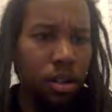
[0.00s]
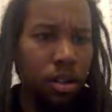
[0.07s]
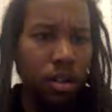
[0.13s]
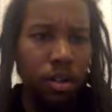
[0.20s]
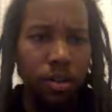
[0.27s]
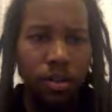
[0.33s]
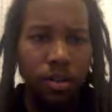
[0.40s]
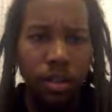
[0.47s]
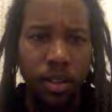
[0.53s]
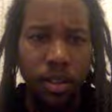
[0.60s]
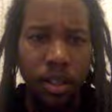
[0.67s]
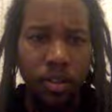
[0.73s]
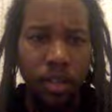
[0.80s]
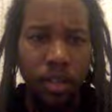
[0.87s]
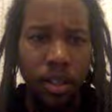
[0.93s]
So
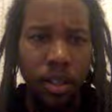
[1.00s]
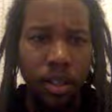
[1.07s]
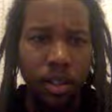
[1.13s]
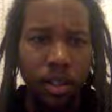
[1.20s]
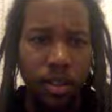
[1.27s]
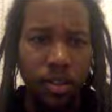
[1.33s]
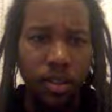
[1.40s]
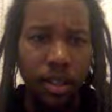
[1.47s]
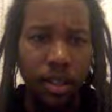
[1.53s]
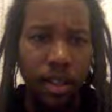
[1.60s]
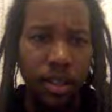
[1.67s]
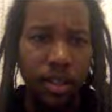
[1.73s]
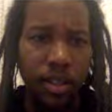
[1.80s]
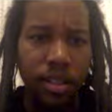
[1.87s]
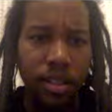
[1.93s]
come in here, you'll see it
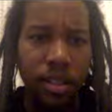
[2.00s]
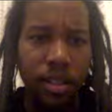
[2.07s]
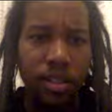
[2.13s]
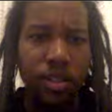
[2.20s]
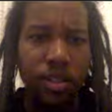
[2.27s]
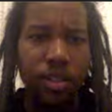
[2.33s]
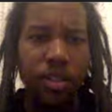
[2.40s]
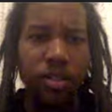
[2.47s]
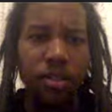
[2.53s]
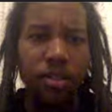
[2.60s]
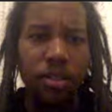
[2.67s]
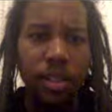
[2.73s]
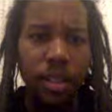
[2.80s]
has a sender,